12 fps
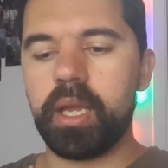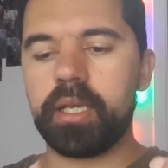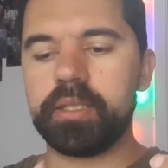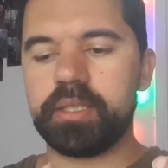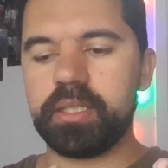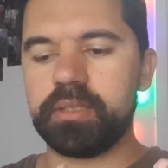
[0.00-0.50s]

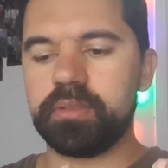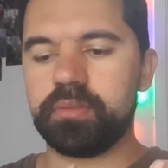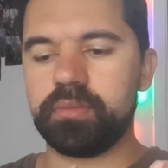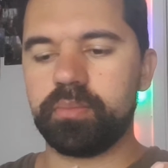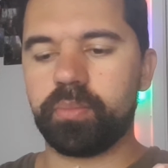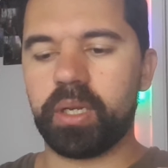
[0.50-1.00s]
And then
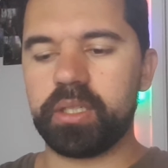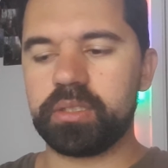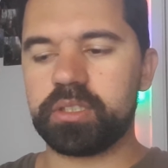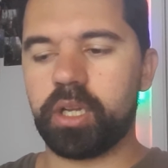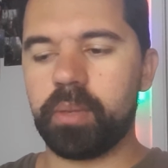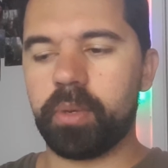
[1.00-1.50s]
by the
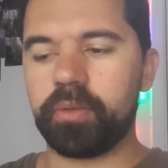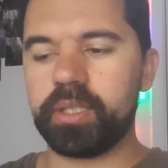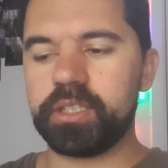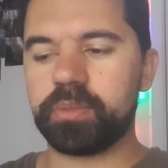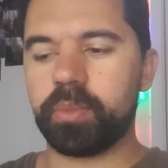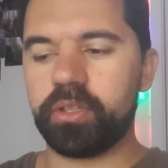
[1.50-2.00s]
time I
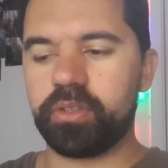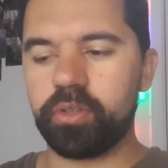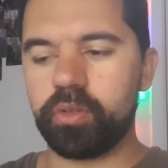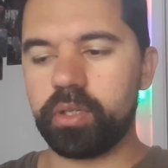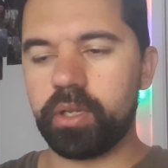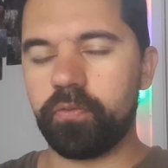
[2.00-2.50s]
reach my
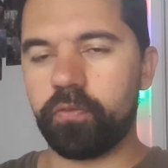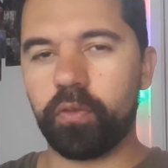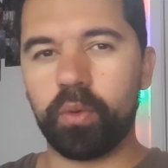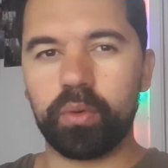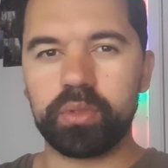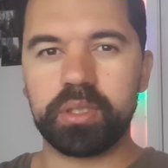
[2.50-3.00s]
third and
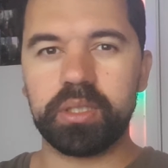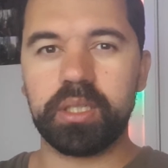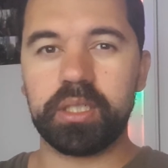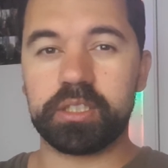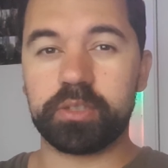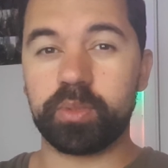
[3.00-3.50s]
fourth,
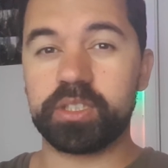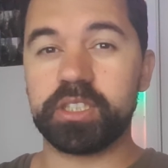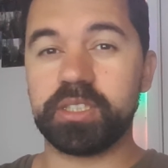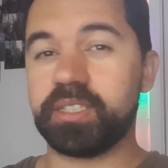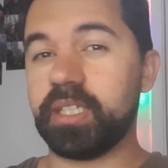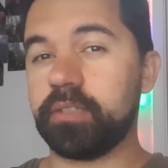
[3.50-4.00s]
it
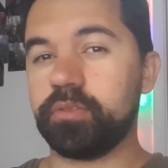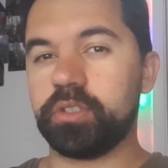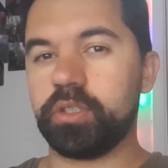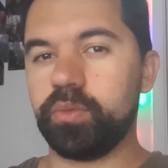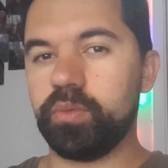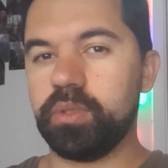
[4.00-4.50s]
switches down
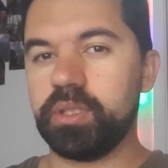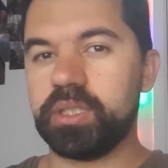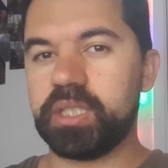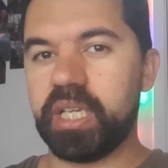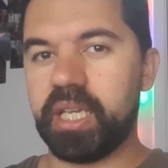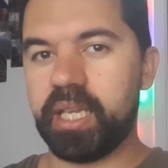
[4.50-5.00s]
to
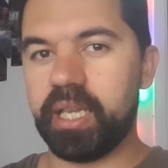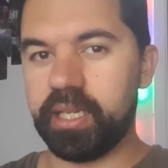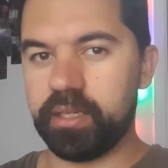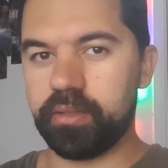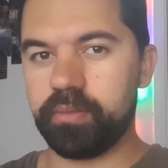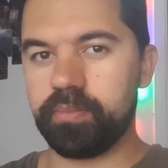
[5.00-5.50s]

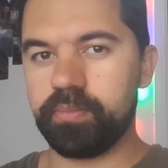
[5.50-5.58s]
10.